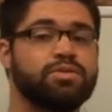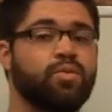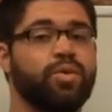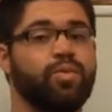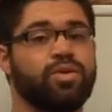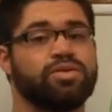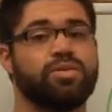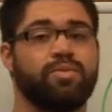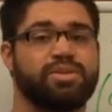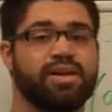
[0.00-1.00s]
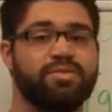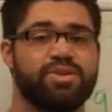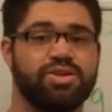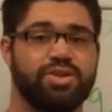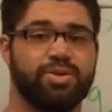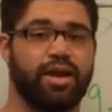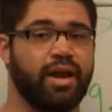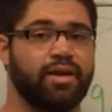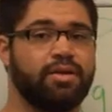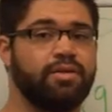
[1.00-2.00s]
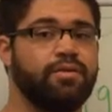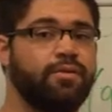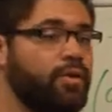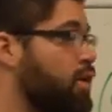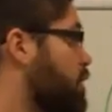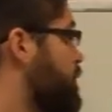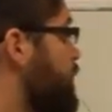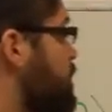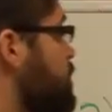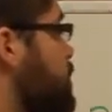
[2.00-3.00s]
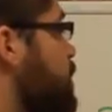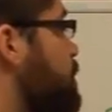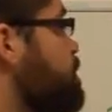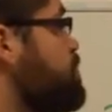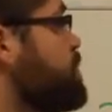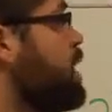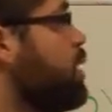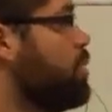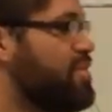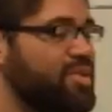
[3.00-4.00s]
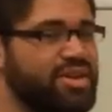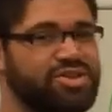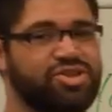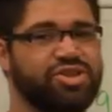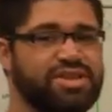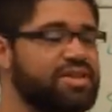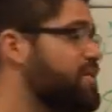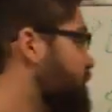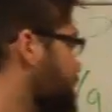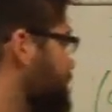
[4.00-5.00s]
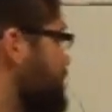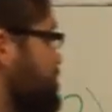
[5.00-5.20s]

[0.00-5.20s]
When we're substituting for our variable, remember it's just, the variable